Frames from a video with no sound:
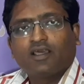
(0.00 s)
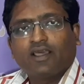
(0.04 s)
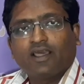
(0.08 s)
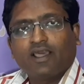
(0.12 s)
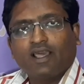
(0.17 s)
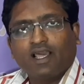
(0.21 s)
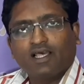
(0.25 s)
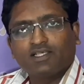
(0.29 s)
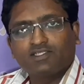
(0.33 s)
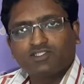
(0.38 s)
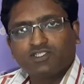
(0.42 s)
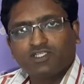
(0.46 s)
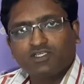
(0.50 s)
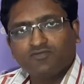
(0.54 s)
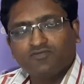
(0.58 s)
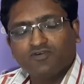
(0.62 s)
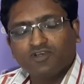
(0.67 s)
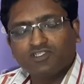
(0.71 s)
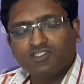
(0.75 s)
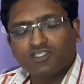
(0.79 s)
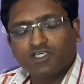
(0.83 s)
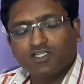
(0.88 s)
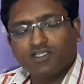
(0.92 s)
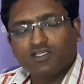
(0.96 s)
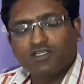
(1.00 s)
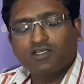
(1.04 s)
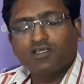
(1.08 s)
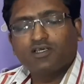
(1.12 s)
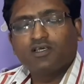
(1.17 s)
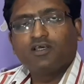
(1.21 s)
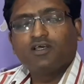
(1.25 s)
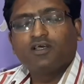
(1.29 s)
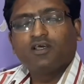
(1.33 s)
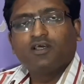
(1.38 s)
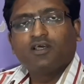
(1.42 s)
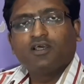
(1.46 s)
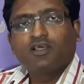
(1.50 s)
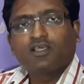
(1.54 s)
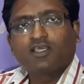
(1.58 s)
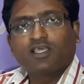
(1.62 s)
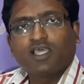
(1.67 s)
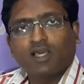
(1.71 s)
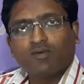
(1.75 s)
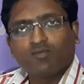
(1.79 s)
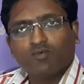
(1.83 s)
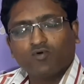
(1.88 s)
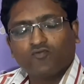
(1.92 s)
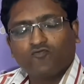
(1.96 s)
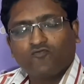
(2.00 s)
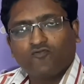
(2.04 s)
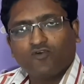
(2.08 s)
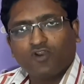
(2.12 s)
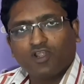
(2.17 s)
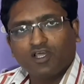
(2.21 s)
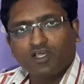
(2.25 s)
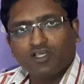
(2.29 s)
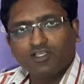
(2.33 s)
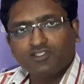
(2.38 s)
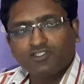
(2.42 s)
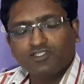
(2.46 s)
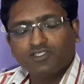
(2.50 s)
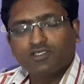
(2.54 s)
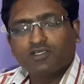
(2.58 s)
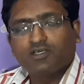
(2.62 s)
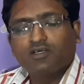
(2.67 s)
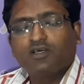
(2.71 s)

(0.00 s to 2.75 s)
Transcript: aestivation, camouflage,